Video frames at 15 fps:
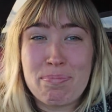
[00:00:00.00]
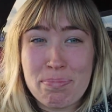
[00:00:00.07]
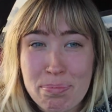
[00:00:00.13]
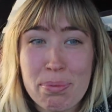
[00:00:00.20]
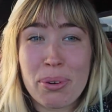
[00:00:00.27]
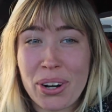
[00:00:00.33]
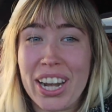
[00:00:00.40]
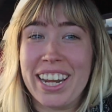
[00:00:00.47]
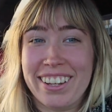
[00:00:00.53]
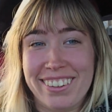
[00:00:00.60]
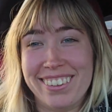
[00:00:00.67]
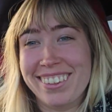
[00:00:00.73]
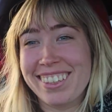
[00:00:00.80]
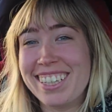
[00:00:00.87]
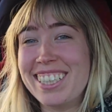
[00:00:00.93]

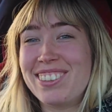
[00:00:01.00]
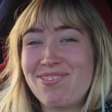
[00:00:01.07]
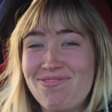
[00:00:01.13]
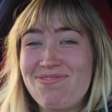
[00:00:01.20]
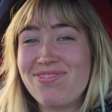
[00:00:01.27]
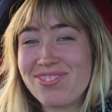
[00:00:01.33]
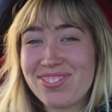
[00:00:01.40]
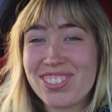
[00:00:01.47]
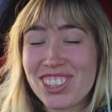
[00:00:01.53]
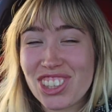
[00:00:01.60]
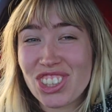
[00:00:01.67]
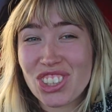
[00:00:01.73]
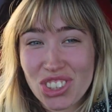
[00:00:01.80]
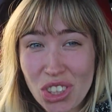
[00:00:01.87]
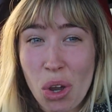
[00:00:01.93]
brilliant. It's
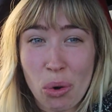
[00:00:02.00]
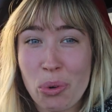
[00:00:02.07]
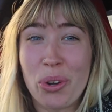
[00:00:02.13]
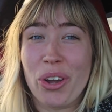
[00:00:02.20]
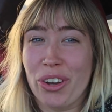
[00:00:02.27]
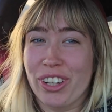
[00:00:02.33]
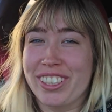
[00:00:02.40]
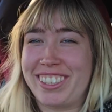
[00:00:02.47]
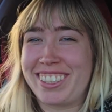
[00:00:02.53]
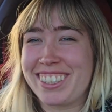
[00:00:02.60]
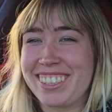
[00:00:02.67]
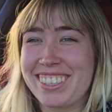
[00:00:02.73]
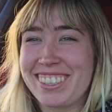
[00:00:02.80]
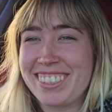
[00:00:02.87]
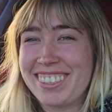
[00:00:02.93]
so good.
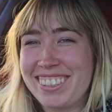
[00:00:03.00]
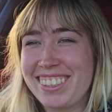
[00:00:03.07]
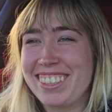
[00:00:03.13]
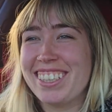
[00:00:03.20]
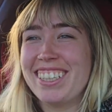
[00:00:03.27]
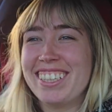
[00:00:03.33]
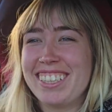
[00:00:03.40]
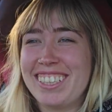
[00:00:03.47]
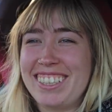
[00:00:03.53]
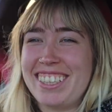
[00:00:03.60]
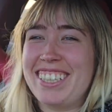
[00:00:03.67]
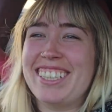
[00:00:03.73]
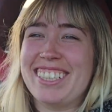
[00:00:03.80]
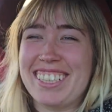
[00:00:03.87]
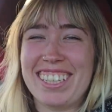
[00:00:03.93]

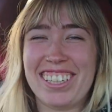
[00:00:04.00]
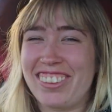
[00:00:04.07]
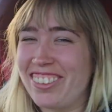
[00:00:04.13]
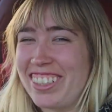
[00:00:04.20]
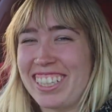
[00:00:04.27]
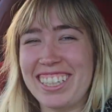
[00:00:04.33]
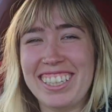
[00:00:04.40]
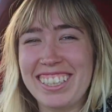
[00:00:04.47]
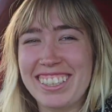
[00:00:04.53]
Love it.